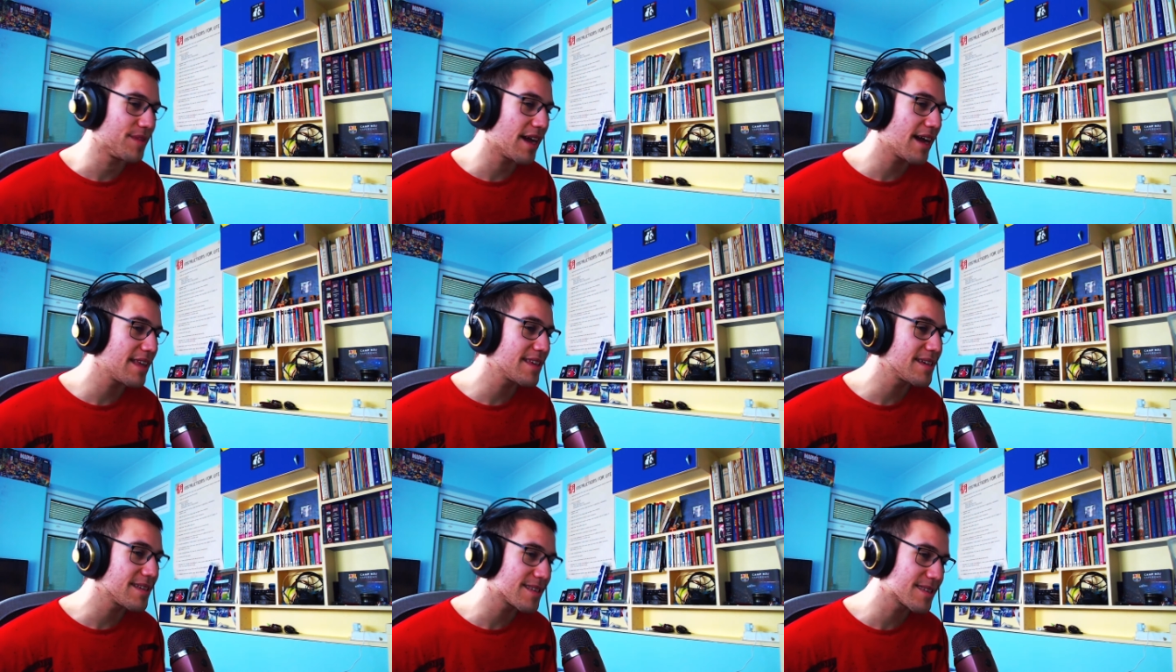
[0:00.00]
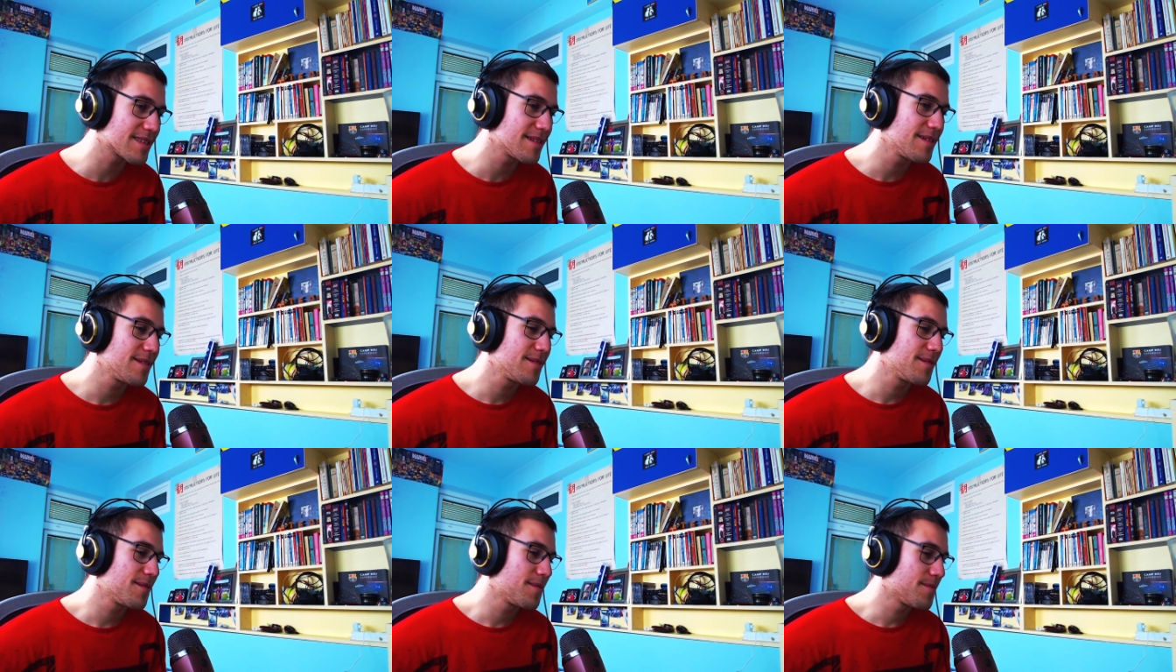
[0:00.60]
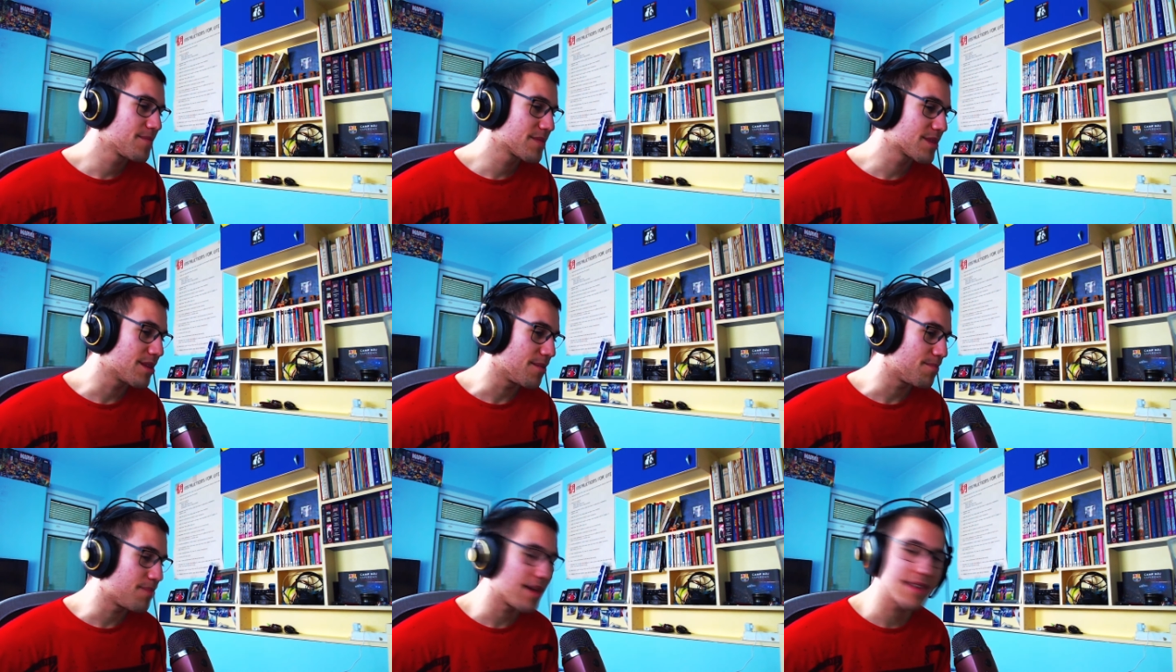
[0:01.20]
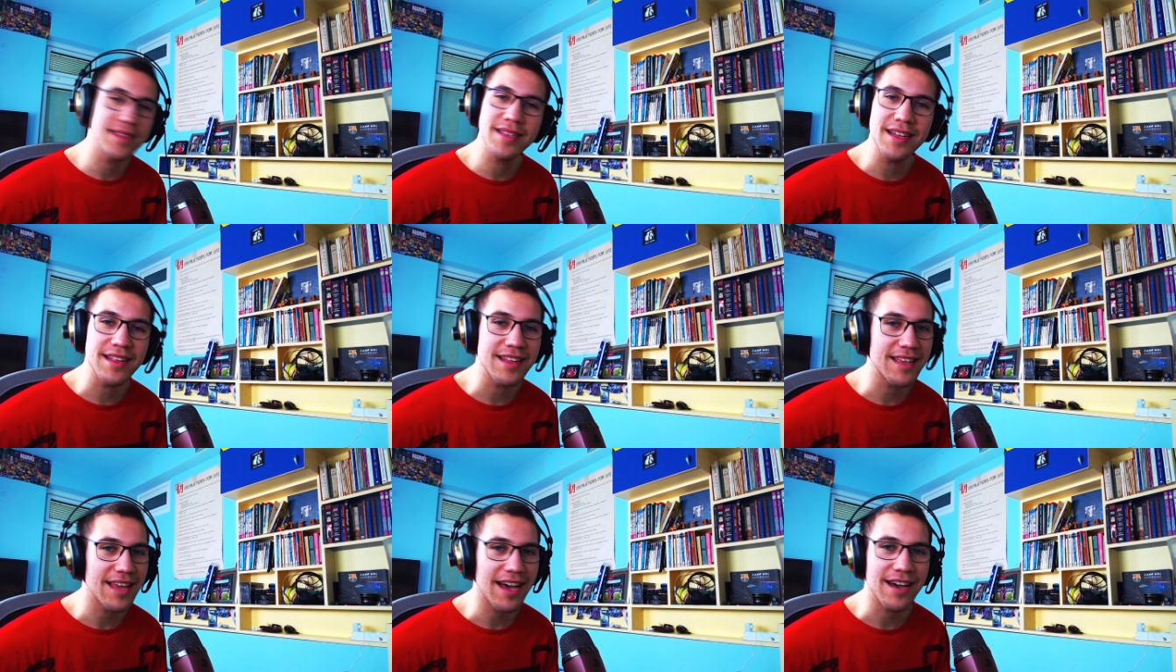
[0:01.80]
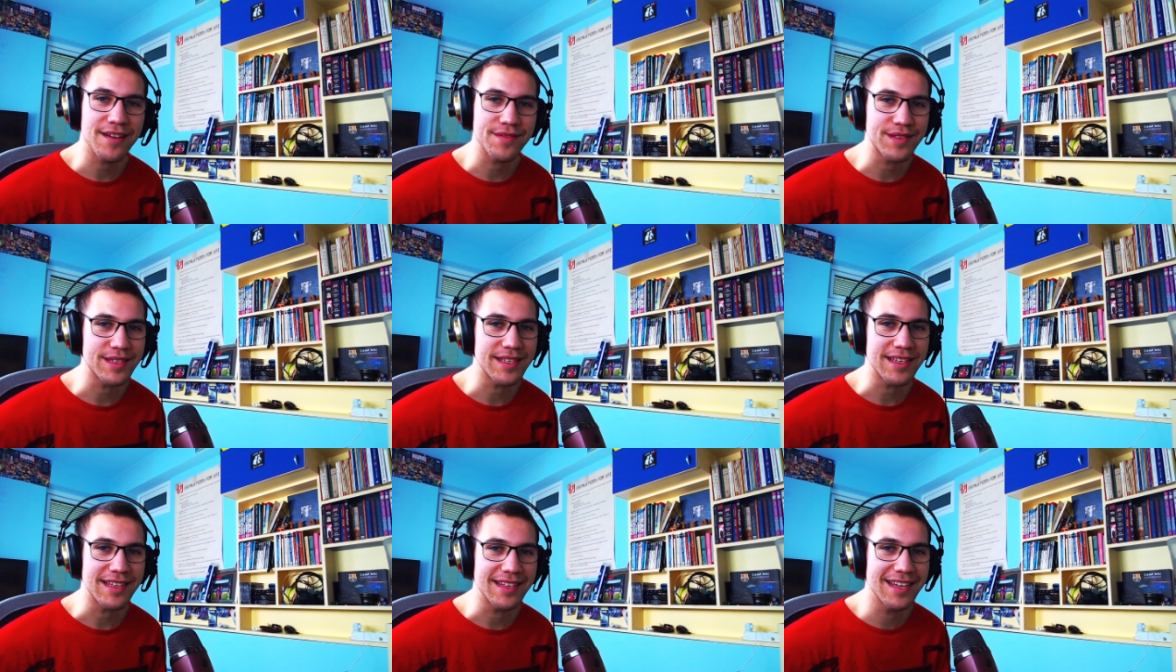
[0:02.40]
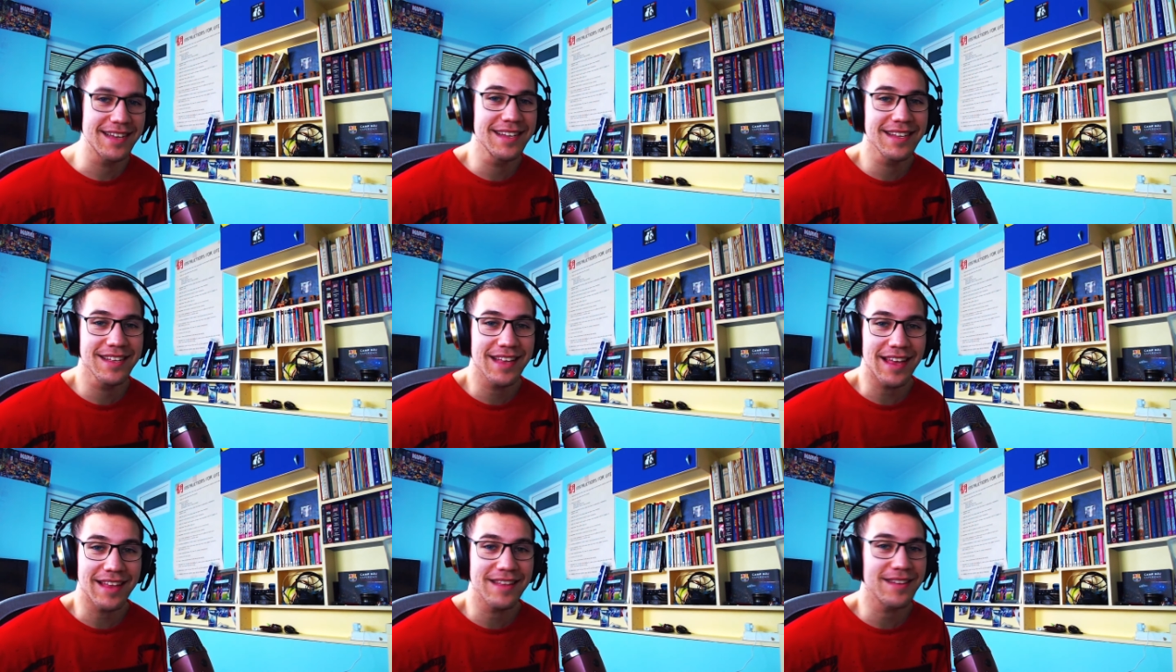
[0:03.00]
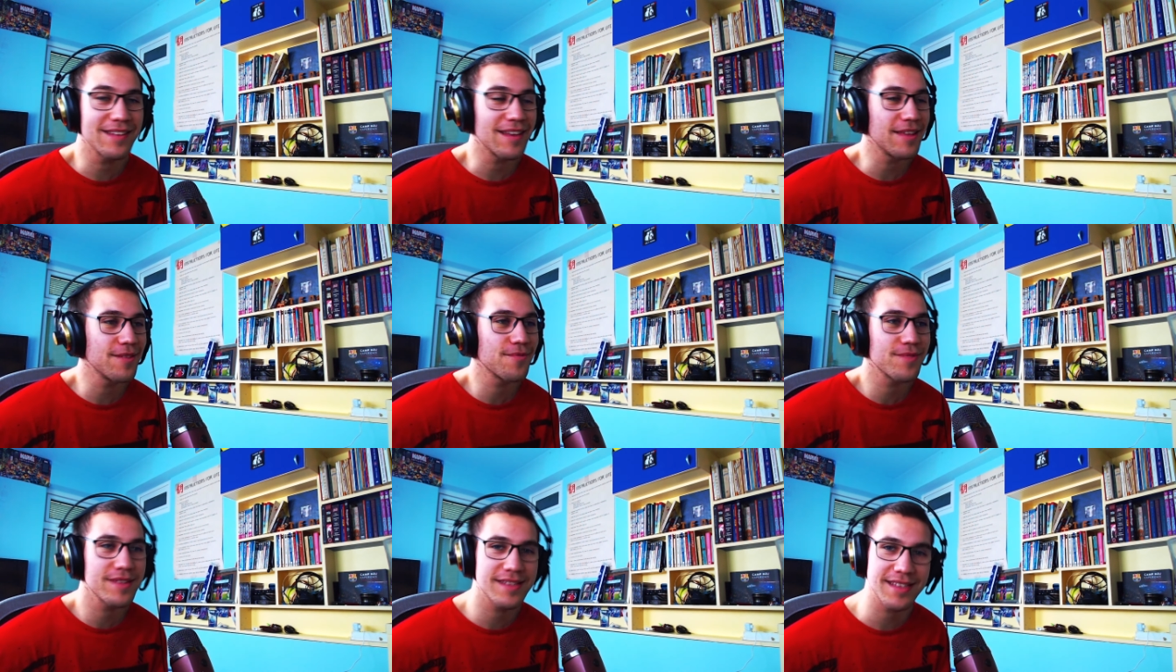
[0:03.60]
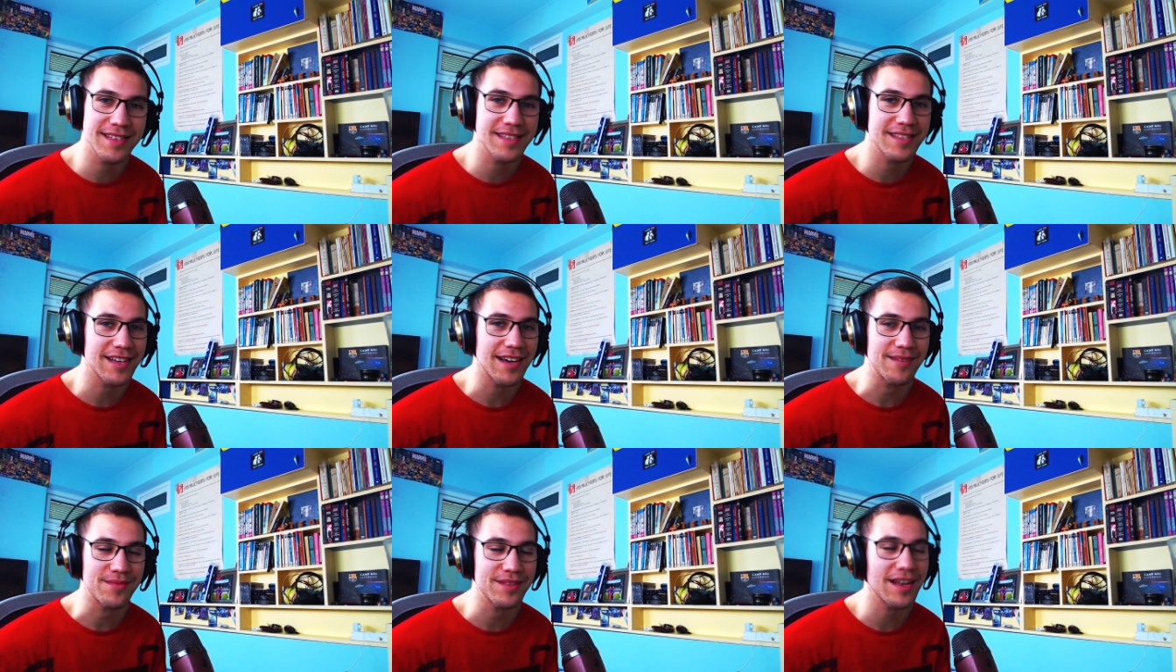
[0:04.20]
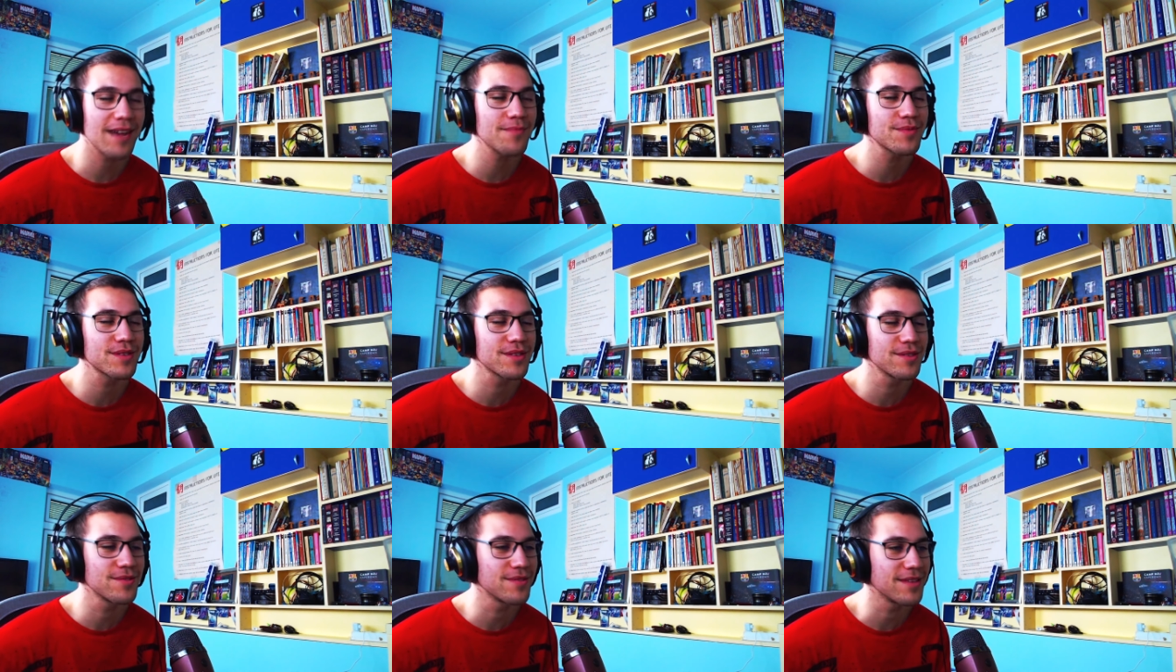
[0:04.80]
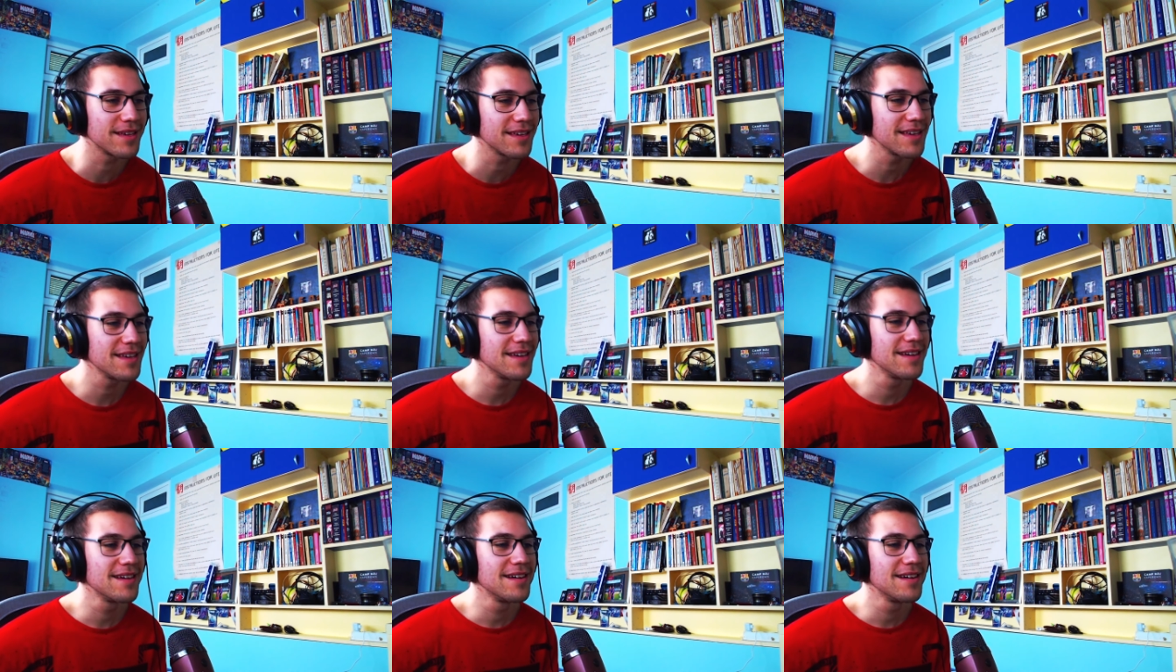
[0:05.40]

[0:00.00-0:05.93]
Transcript: That is the best thing that I have seen in a recent times. Absolutely.